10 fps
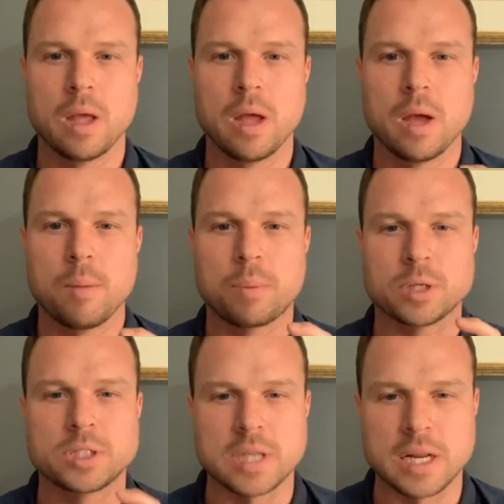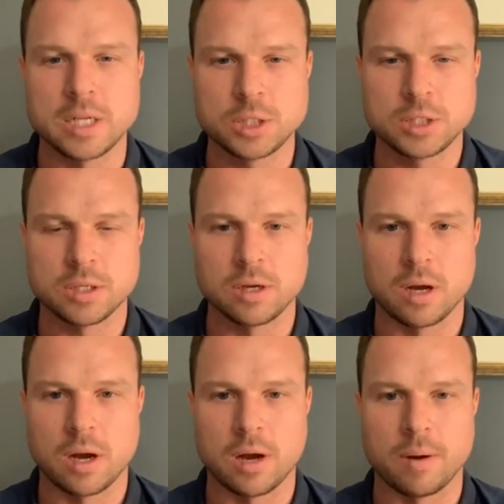percentage
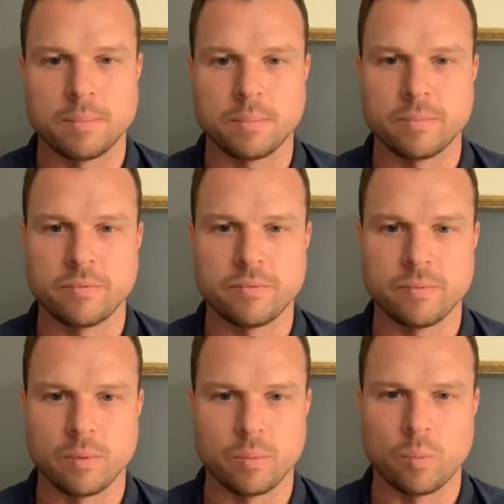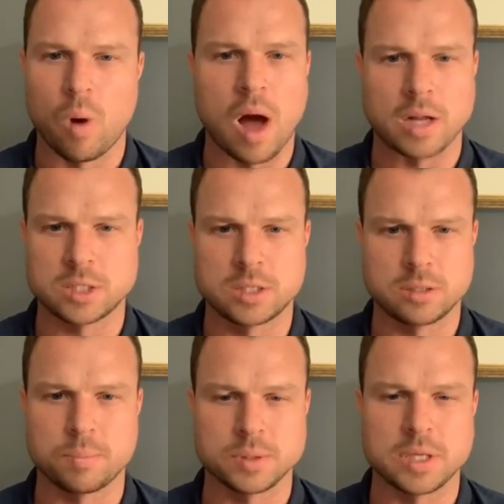um, watched, the
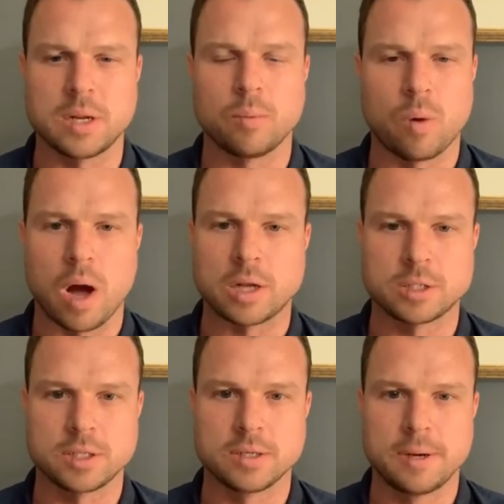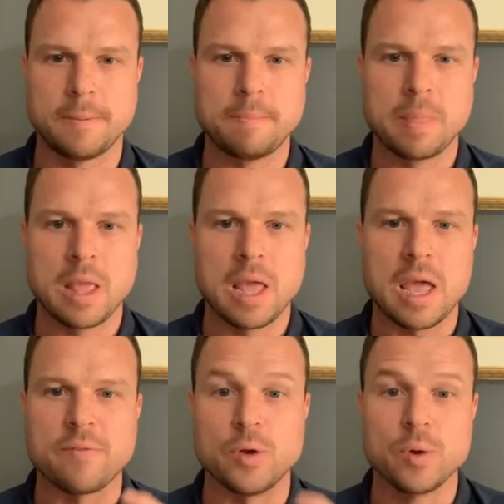percent watched if
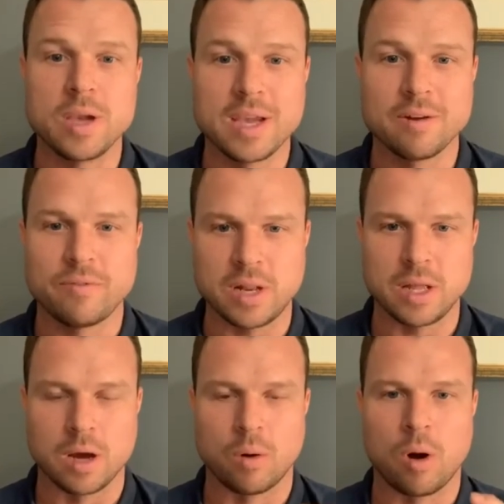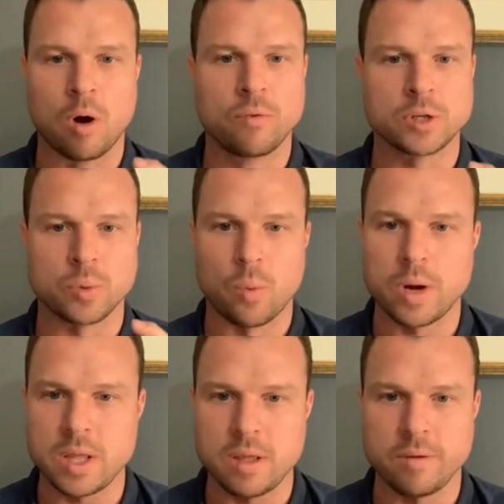you can get a video over
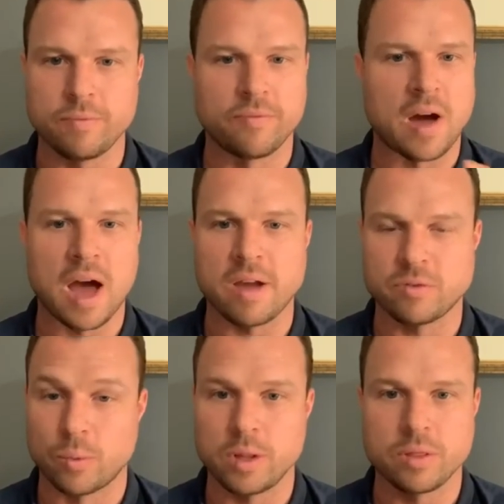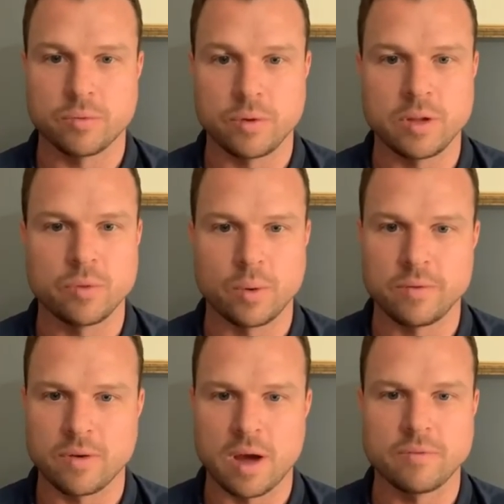25 23
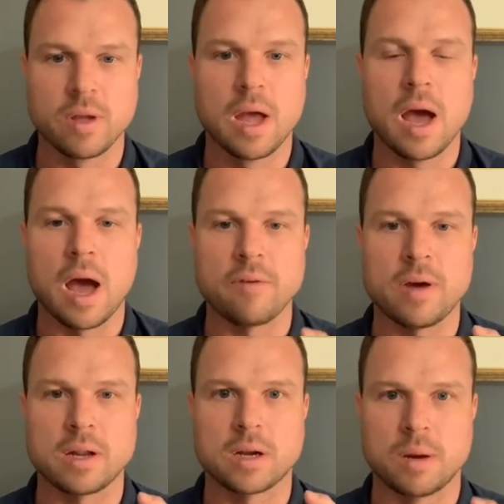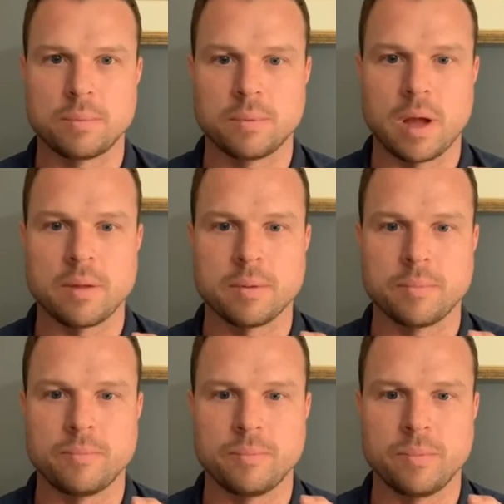25 i've had a couple I, the,
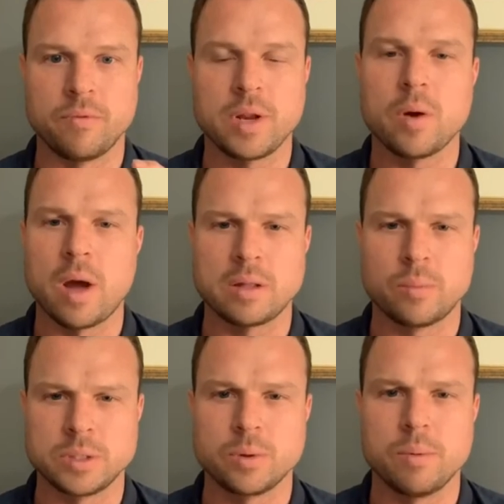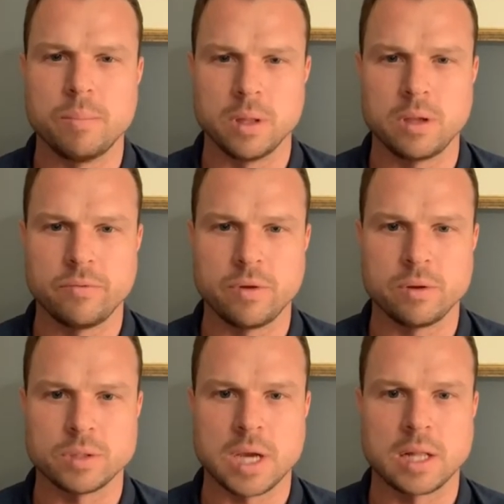the video i had that went to a million views
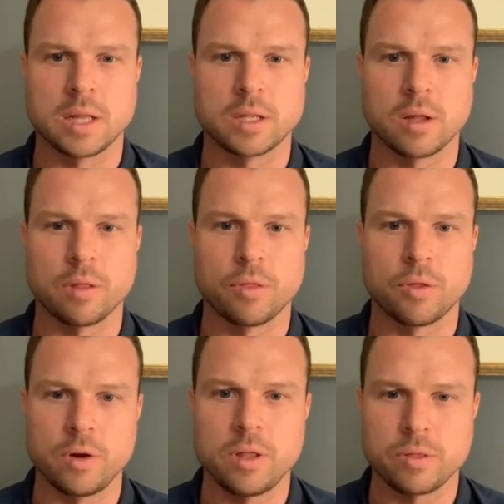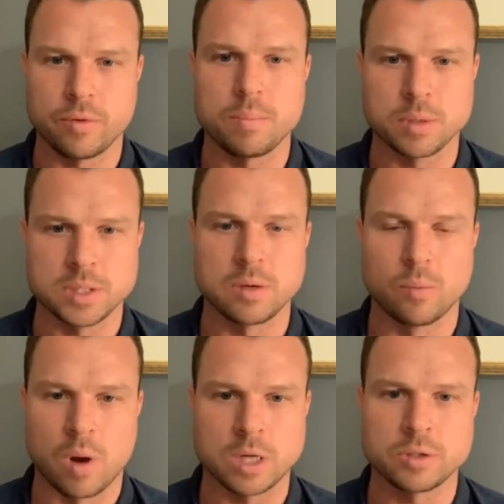had like a 33%
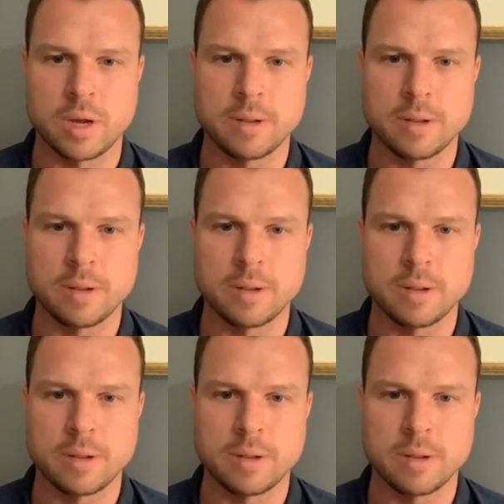watch rate